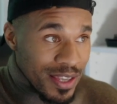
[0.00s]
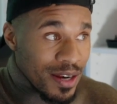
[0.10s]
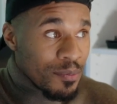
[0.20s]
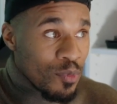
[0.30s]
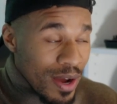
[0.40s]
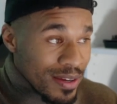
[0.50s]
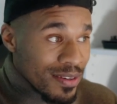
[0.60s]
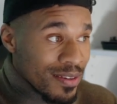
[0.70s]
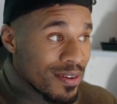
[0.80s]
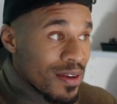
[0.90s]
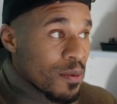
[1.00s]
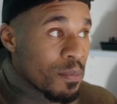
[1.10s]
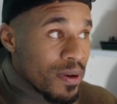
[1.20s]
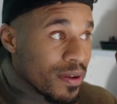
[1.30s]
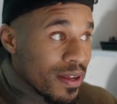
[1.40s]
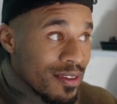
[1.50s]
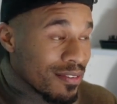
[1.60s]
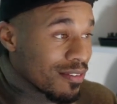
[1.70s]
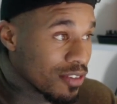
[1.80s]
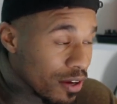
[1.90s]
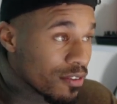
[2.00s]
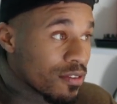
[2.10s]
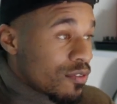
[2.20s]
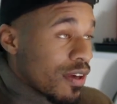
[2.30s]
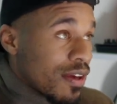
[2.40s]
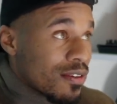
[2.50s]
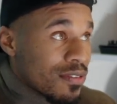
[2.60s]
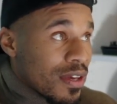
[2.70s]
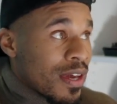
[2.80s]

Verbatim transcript: that I'm writing, but it's tons of text,